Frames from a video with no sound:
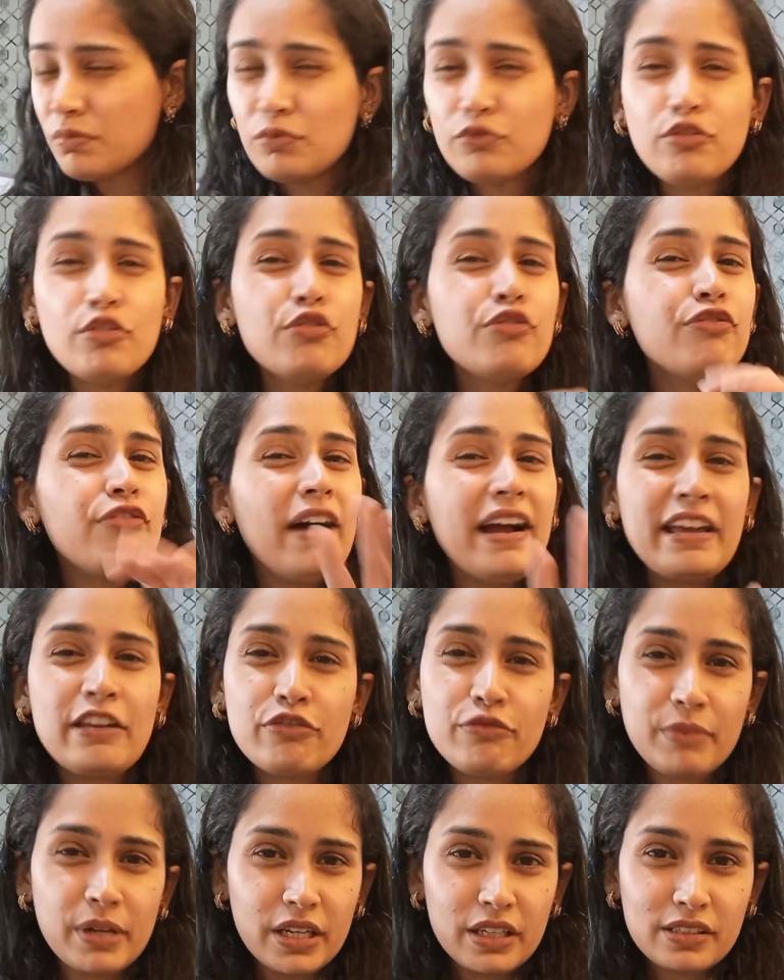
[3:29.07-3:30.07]
for
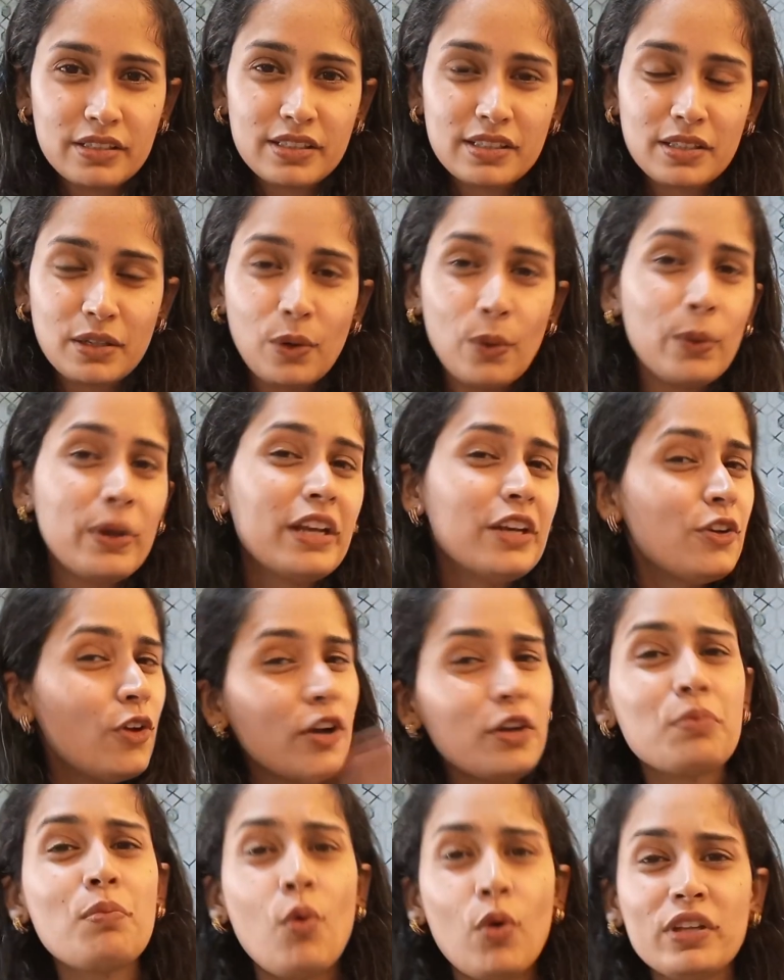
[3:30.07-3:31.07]
5 minutes, okay,
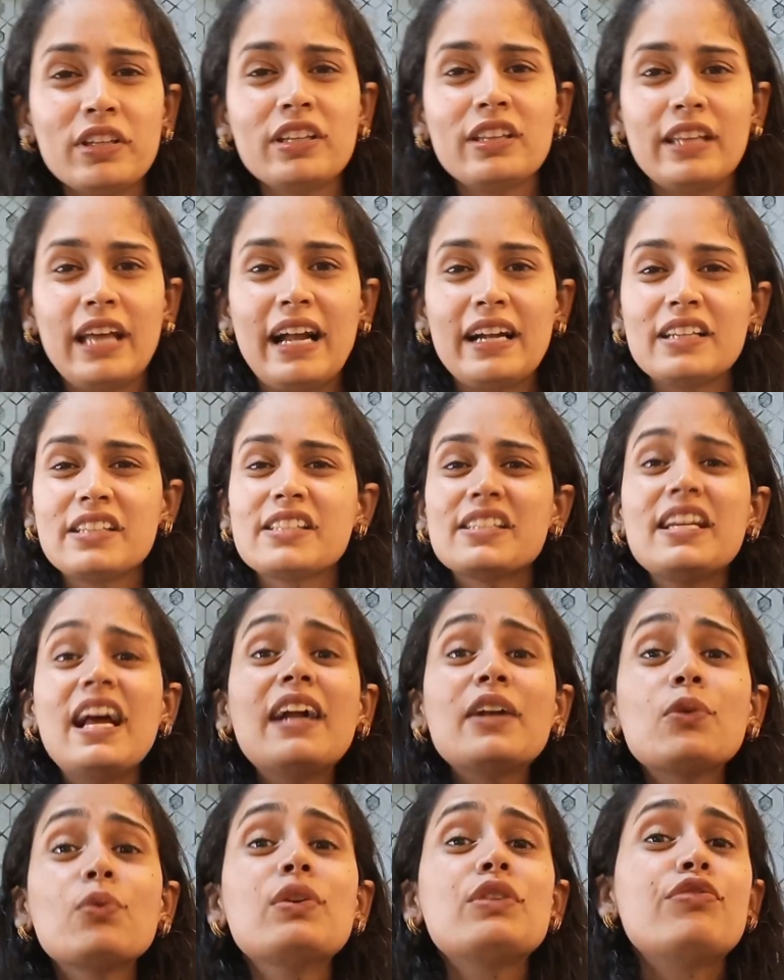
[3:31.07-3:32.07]
not more than that.
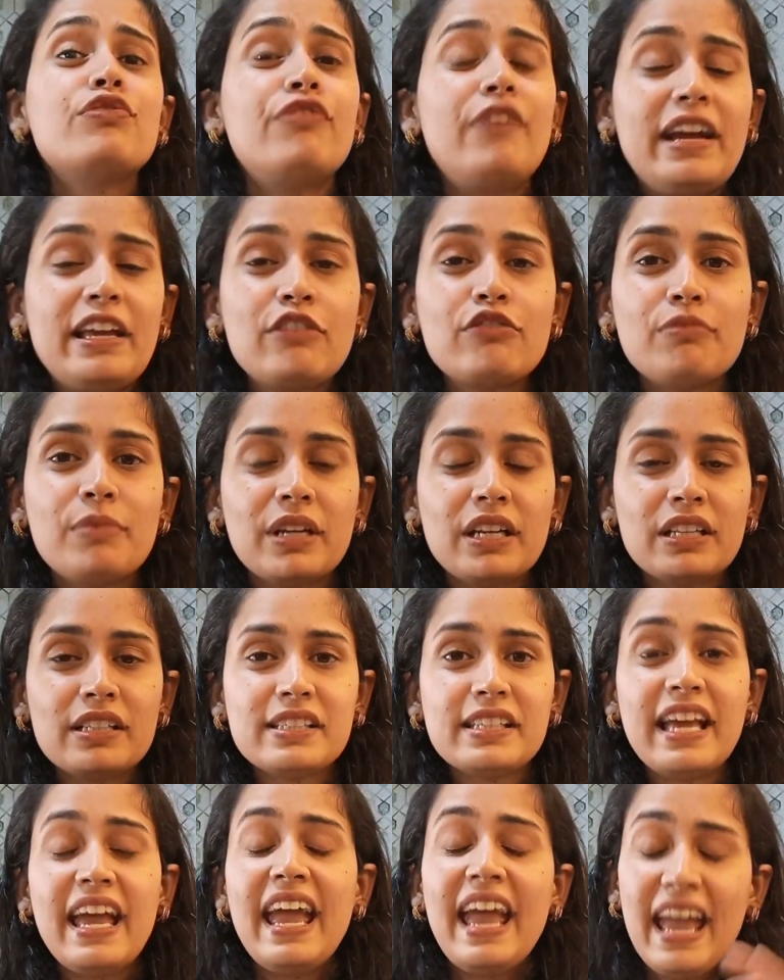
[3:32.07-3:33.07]
Start with 5
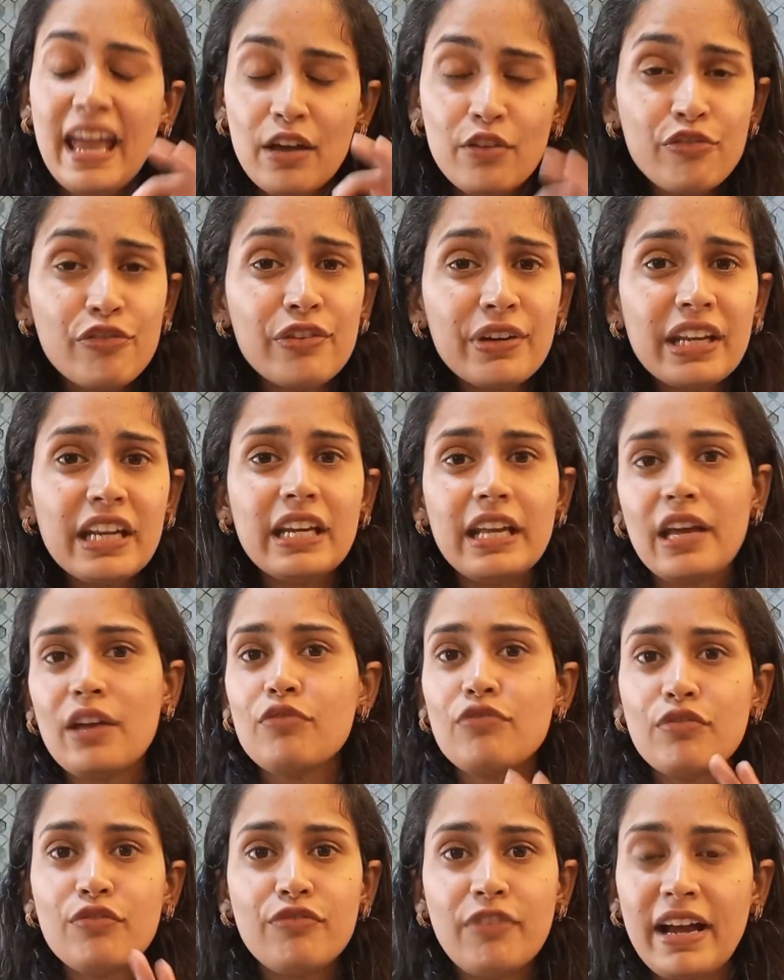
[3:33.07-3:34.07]
minutes. Every day
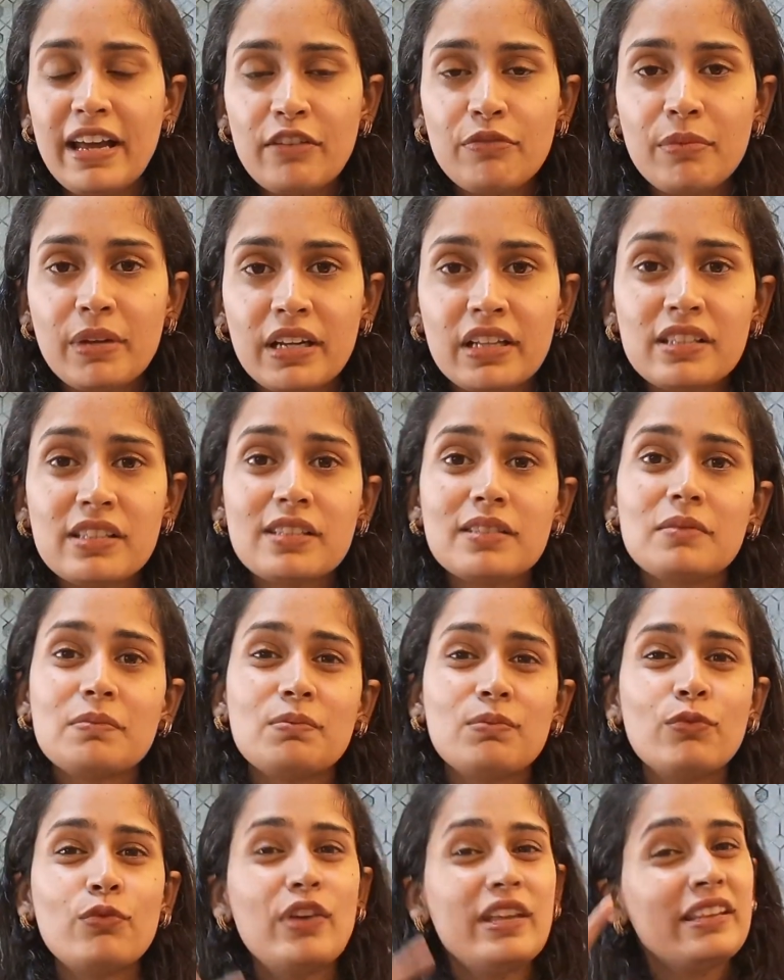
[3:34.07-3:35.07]
for 5 minutes,
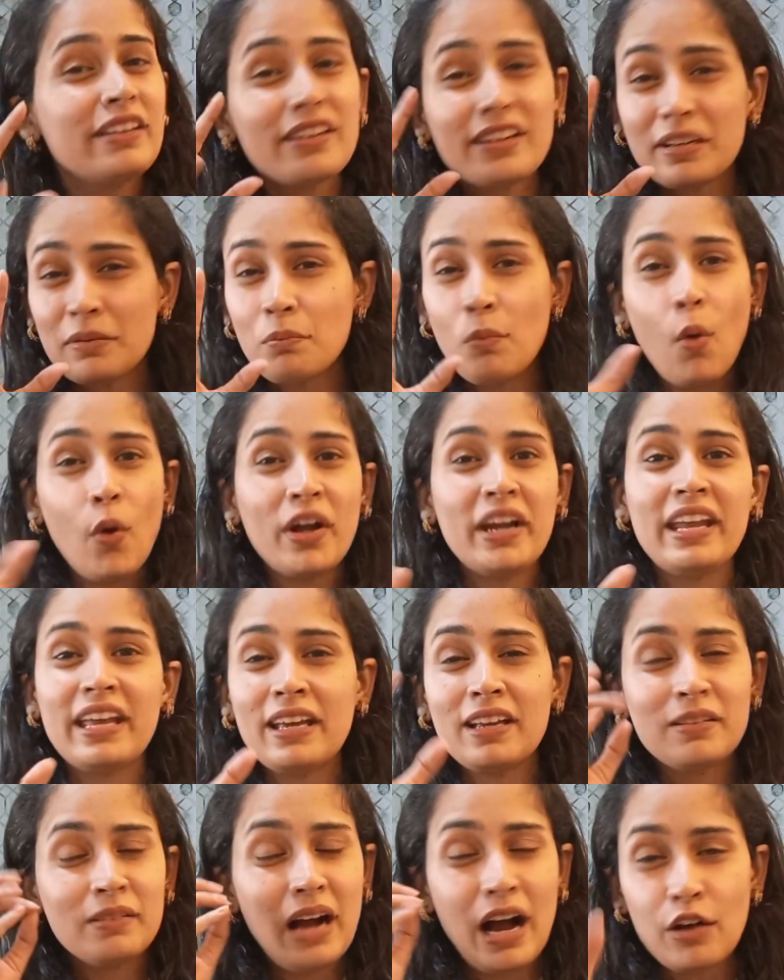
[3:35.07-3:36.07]
whether in
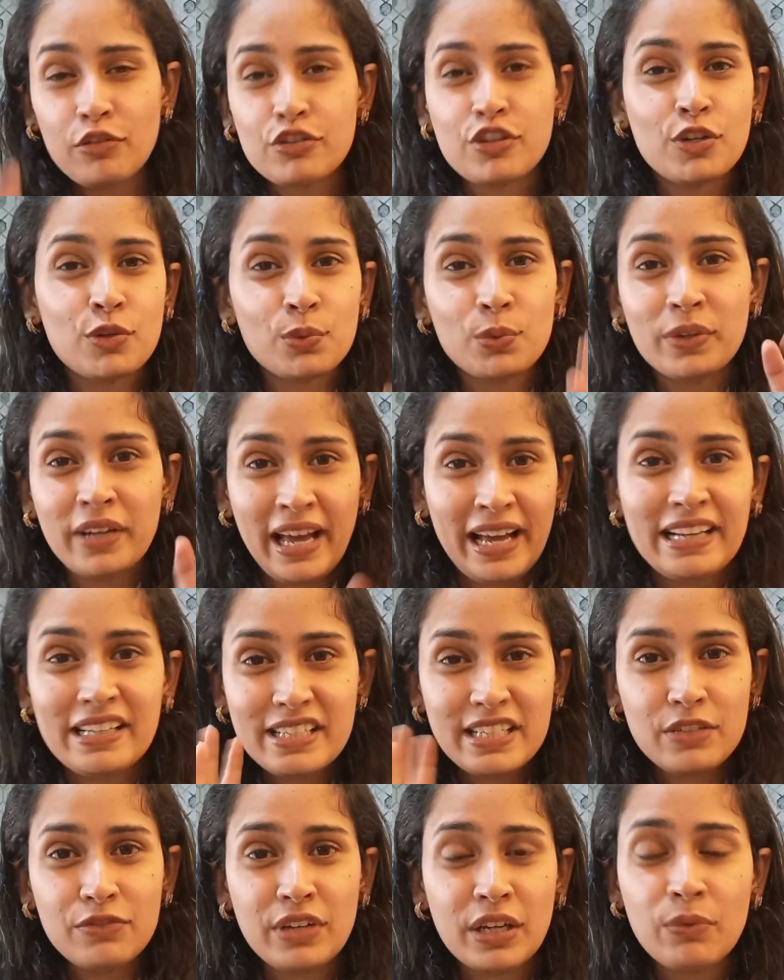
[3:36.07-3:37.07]
morning, afternoon, night,
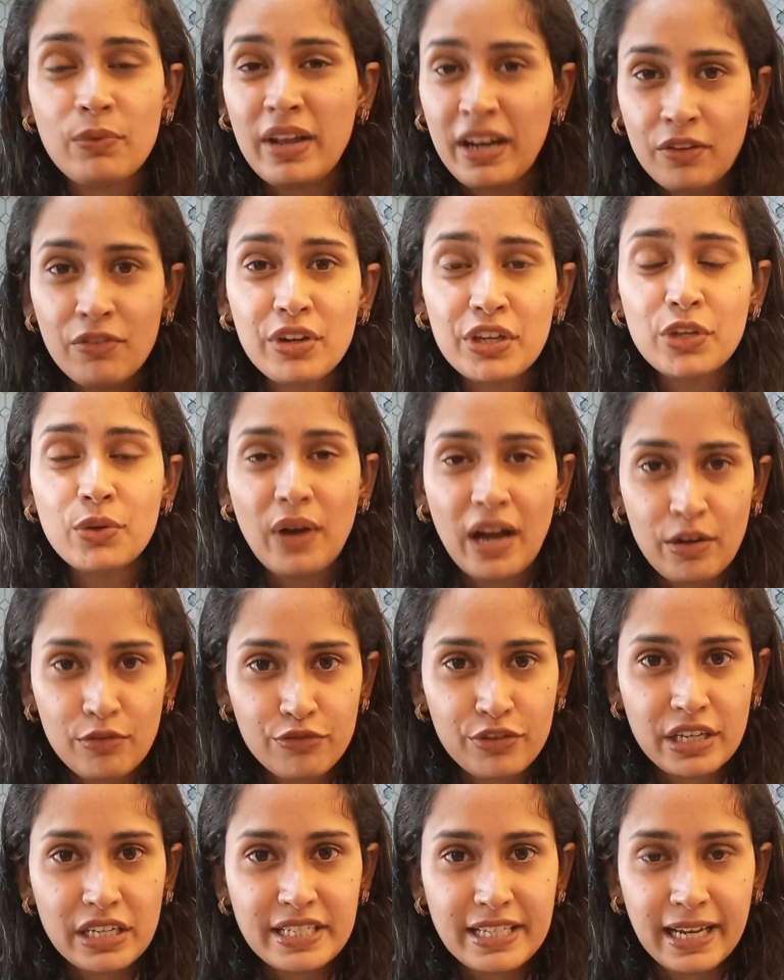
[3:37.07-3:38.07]
evening, whenever you have
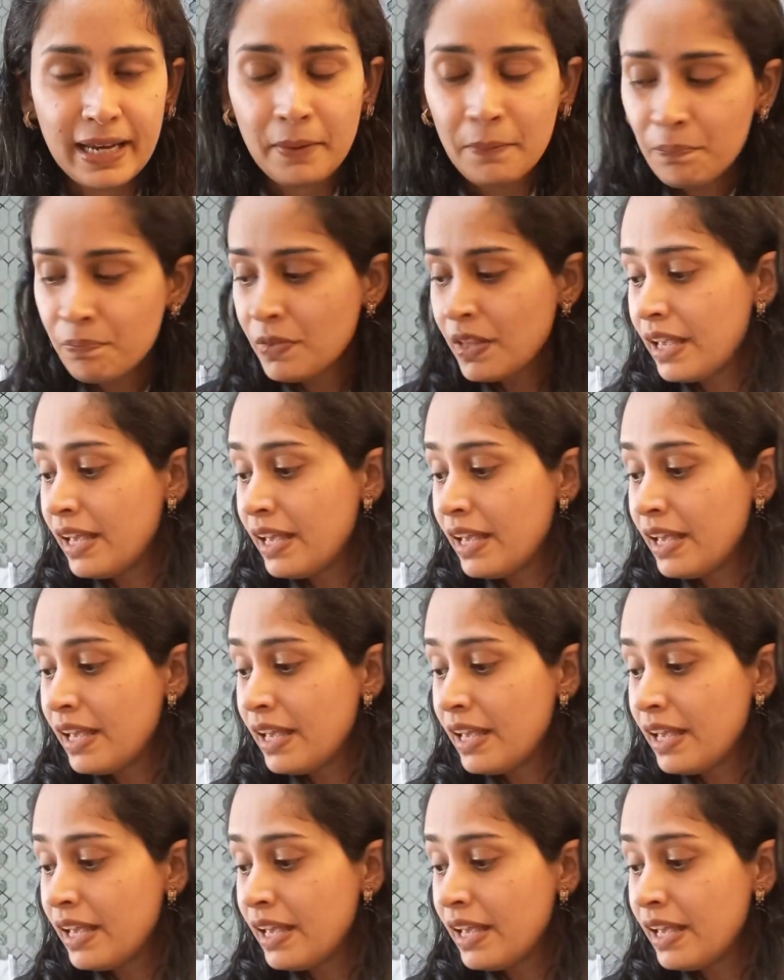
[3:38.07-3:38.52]
free time,